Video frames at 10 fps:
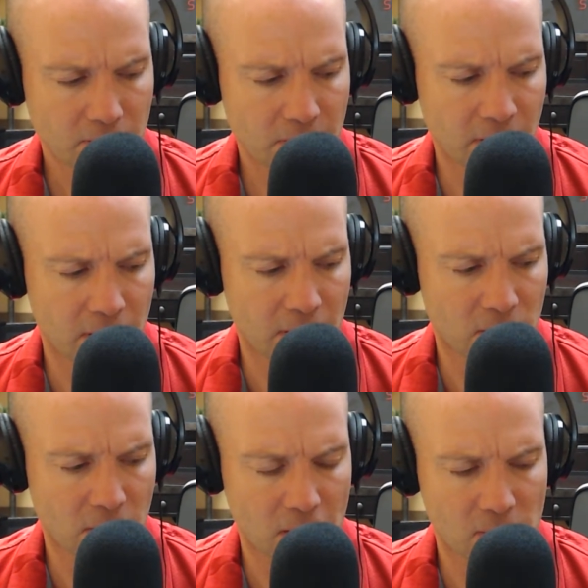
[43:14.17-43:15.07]
And
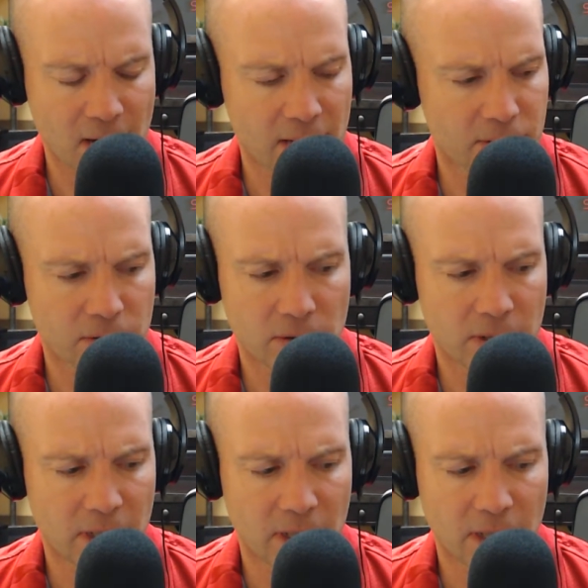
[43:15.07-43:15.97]
I ran to
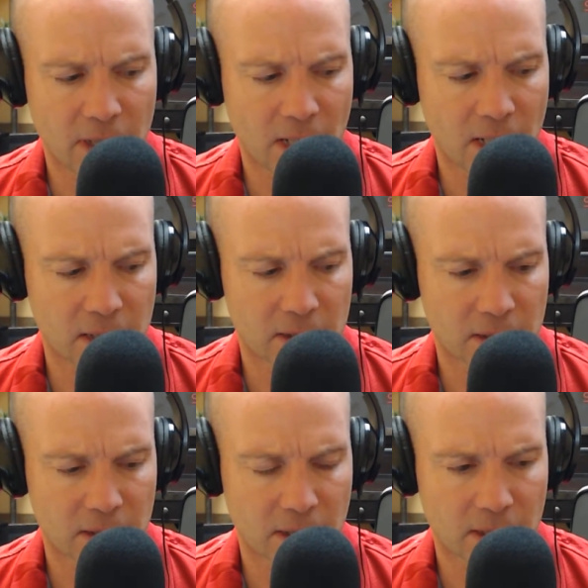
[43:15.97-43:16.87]
the
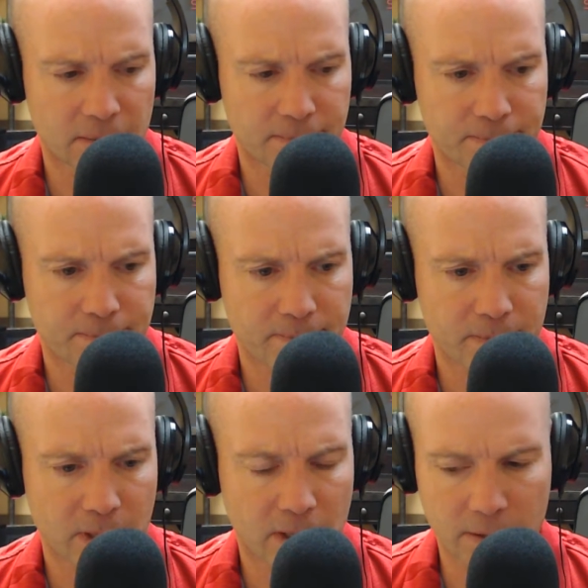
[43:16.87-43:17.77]

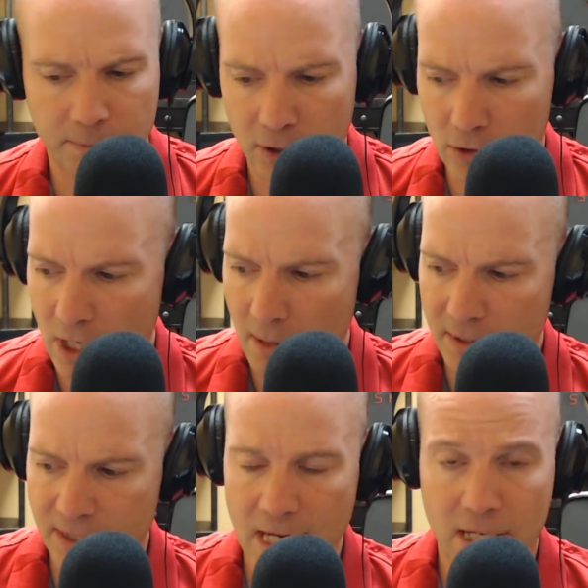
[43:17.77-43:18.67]
computer, grabbed a
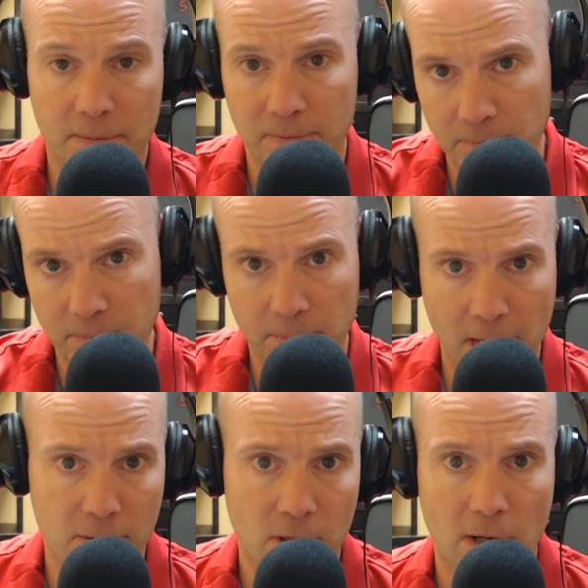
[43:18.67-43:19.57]
stack of
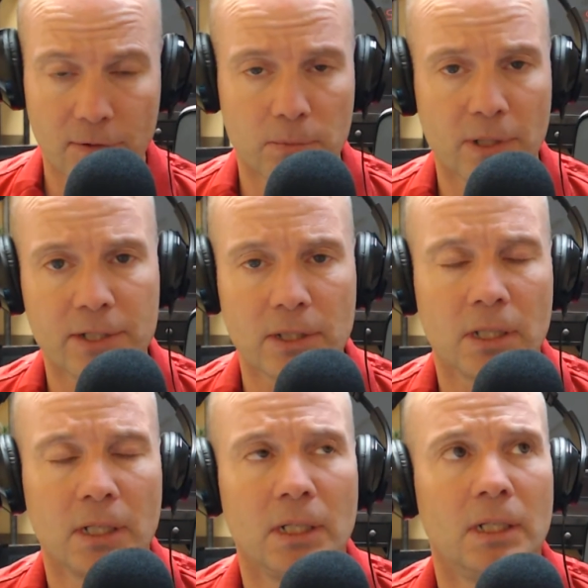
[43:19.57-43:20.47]
paper off the printer,
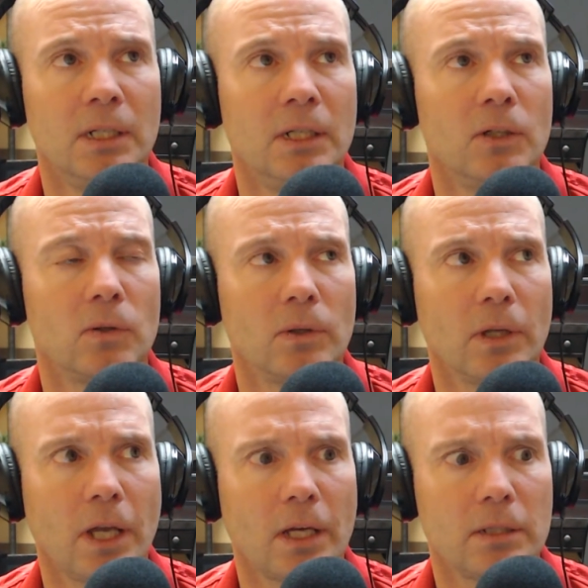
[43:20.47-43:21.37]

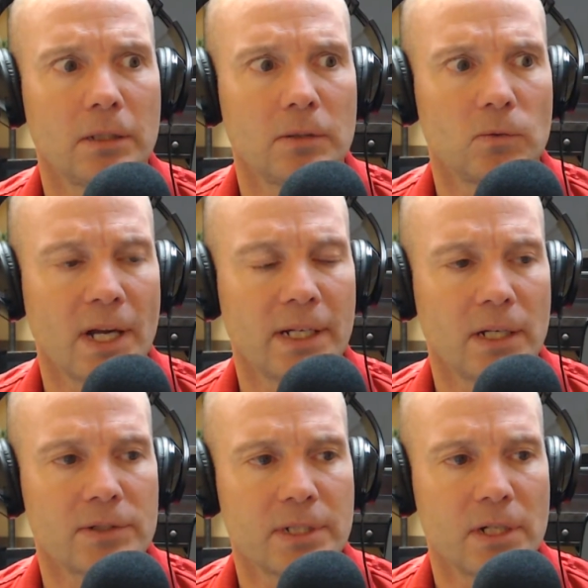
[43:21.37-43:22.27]
and ran
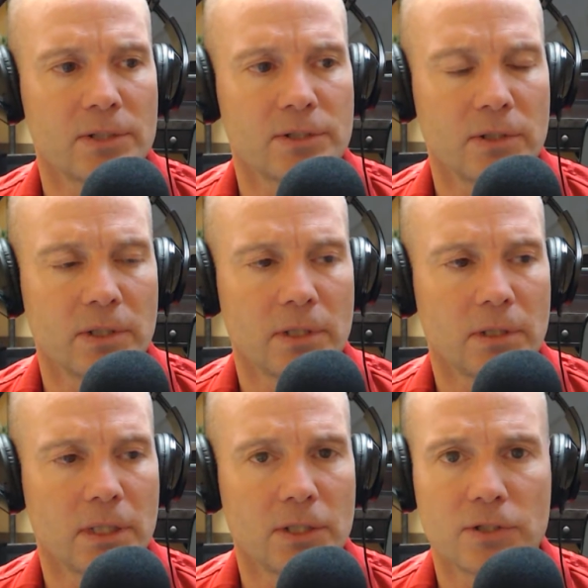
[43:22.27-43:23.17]
downstairs to the
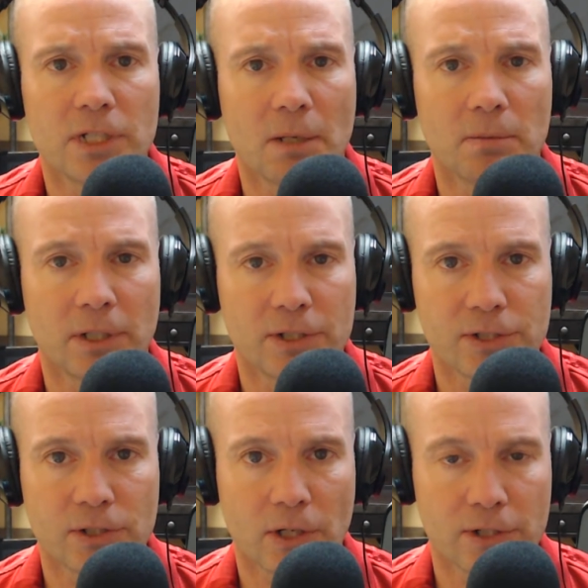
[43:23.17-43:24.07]
kitchen table and just
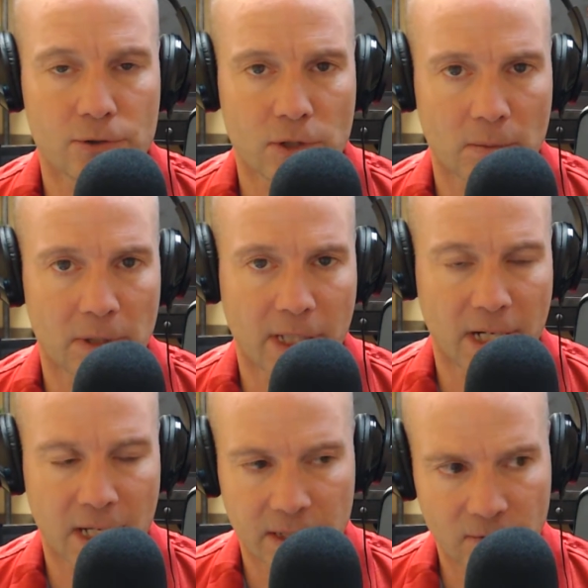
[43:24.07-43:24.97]
started scribbling and
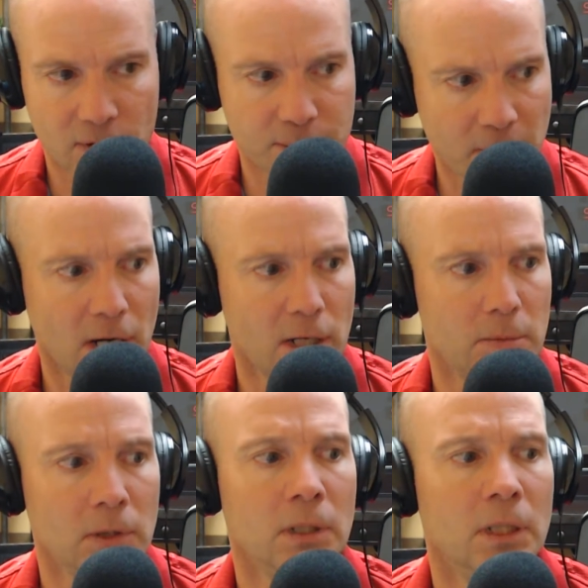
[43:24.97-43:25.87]
had the first
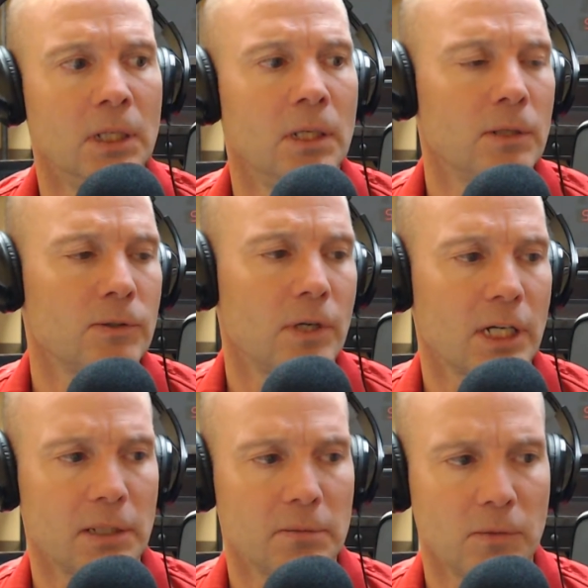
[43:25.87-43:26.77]
parable
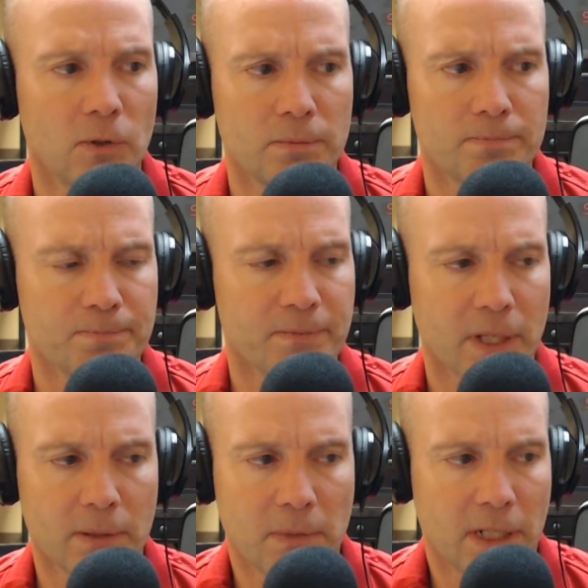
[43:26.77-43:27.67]
talking about,
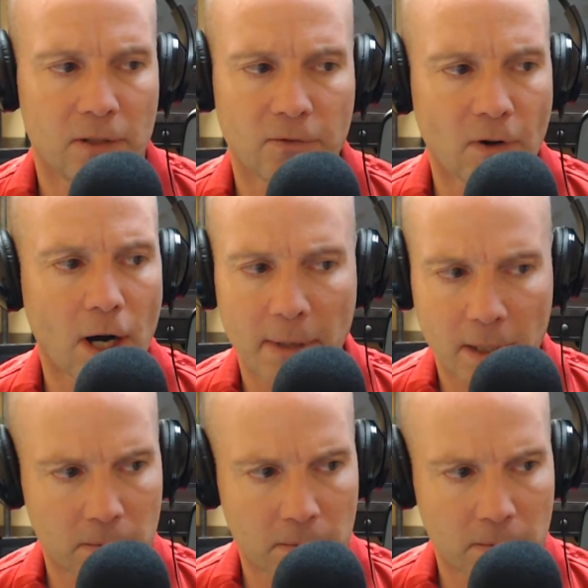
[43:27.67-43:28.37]
I made it a farming